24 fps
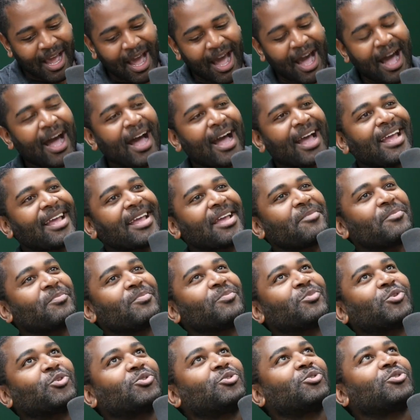I
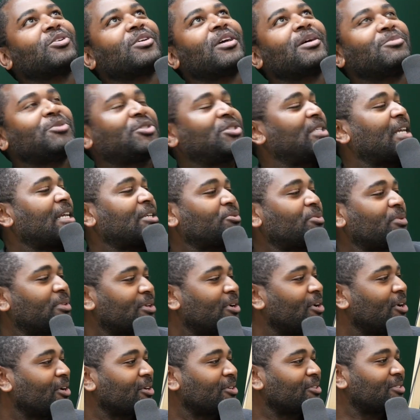am just obsessed with
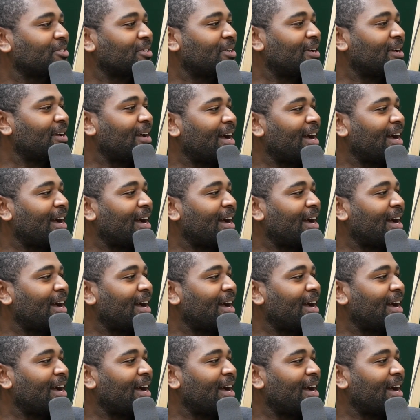cars.